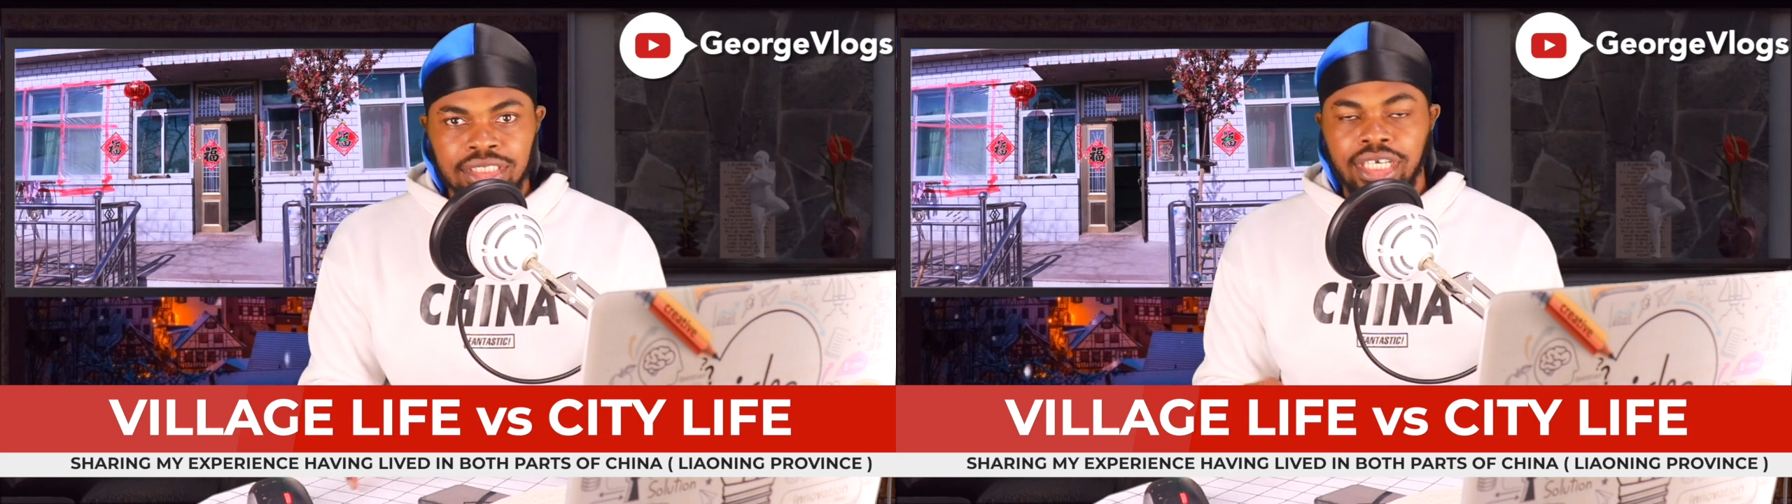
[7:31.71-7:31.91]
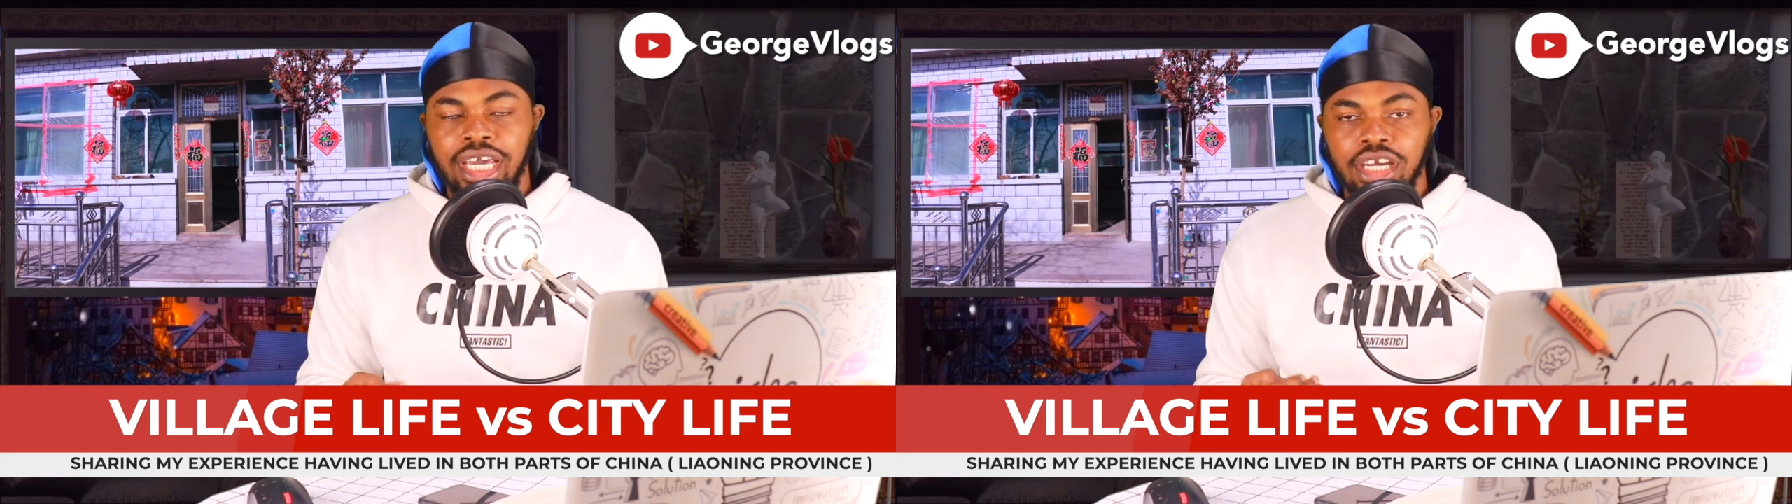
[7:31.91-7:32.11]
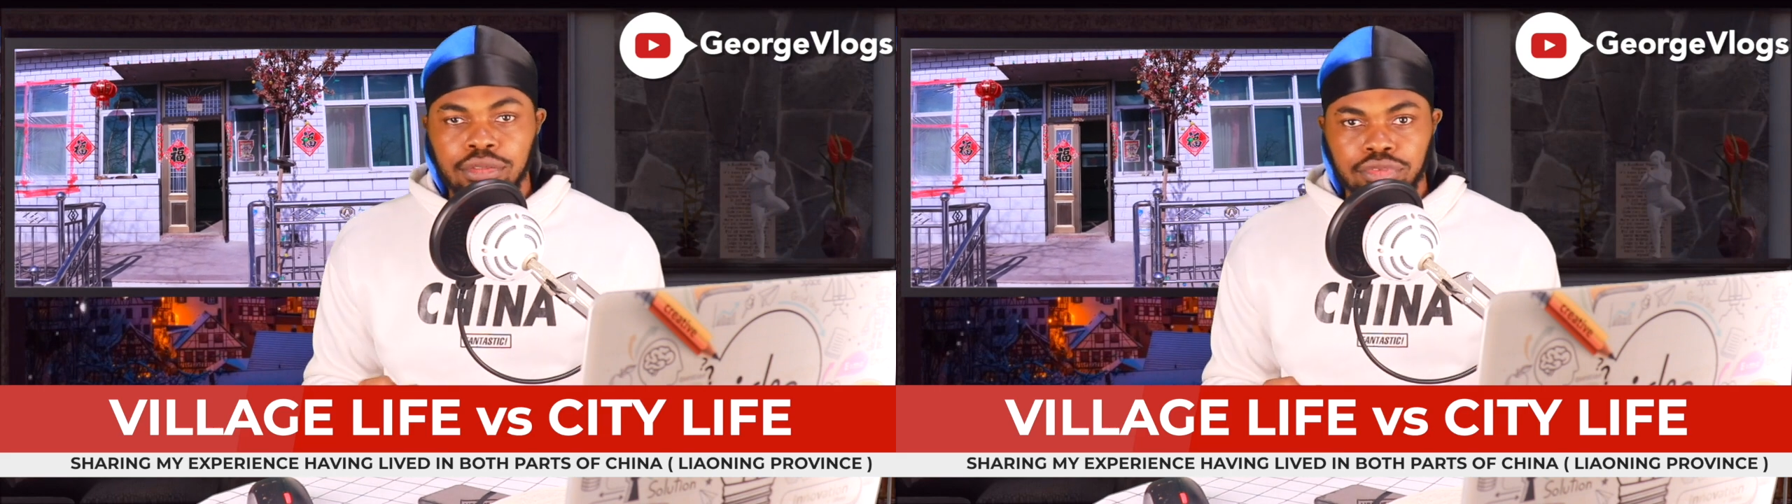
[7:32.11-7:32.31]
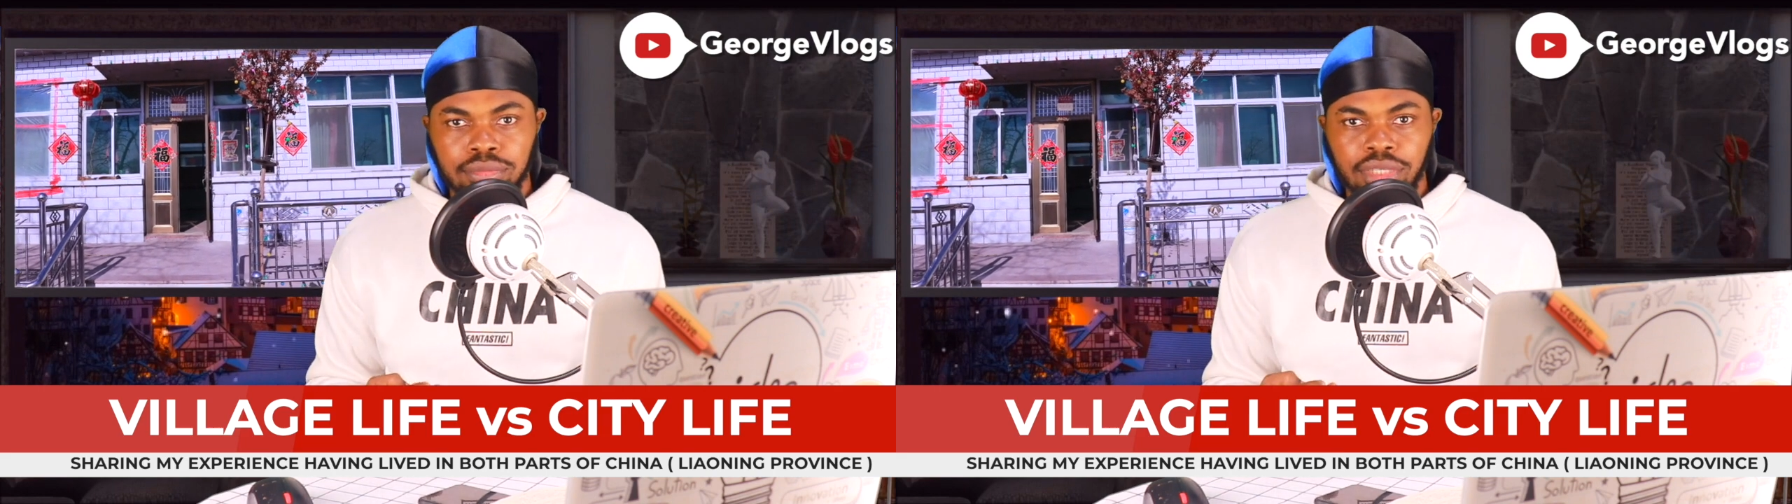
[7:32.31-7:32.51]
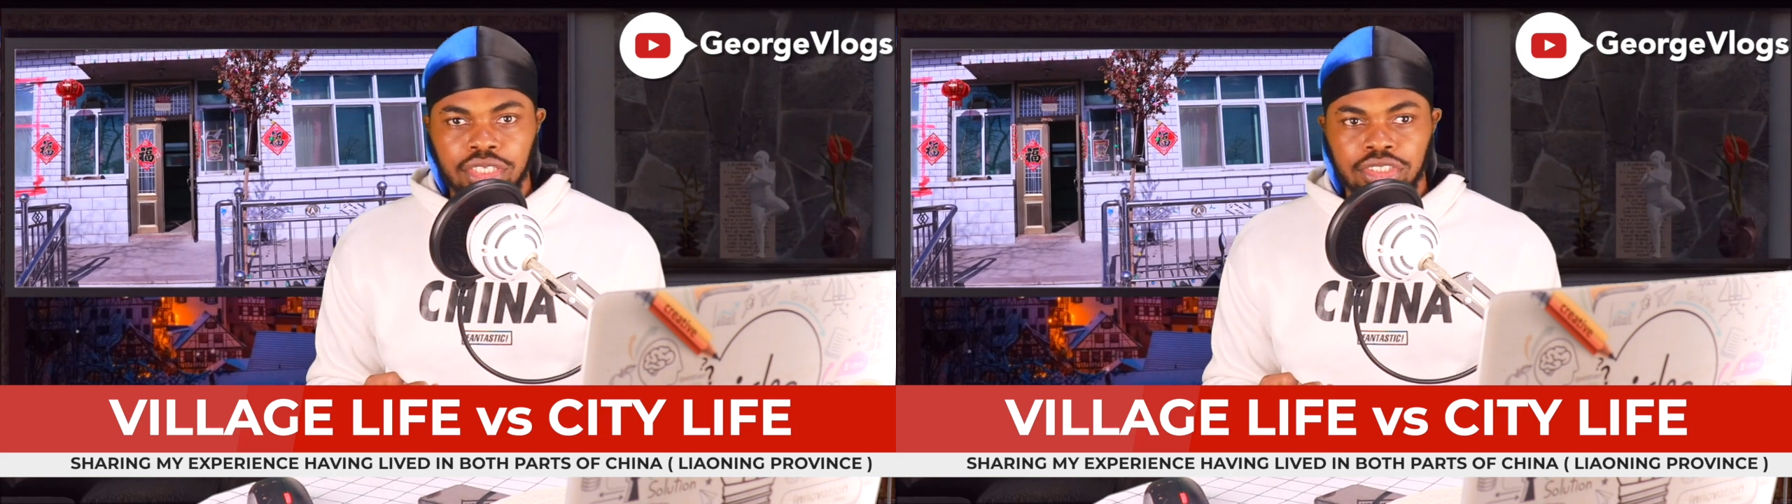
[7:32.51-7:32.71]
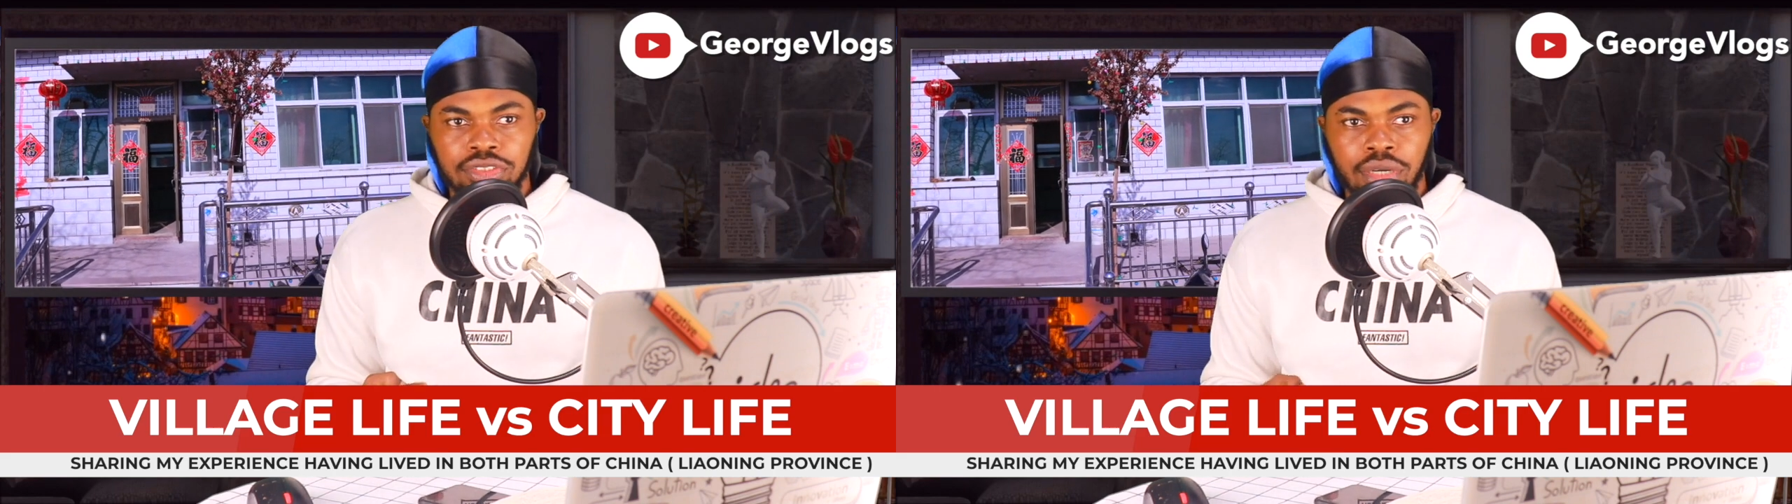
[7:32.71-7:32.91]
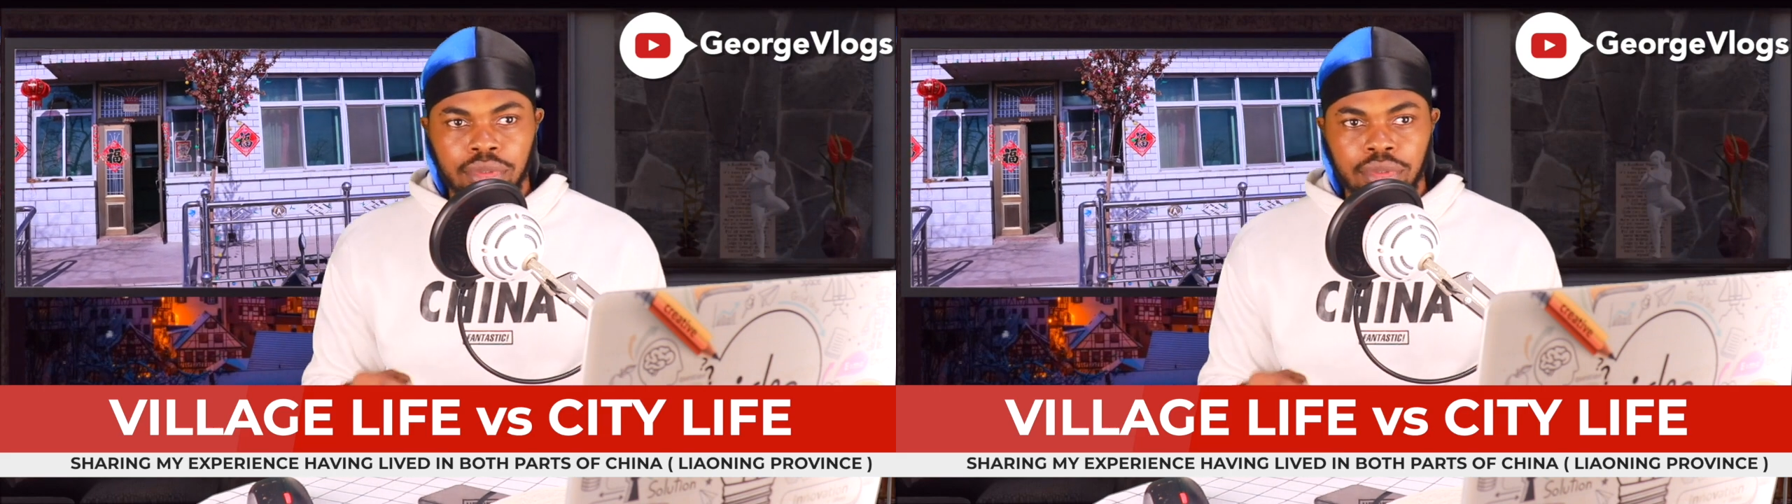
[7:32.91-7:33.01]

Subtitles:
like I come from Nigeria,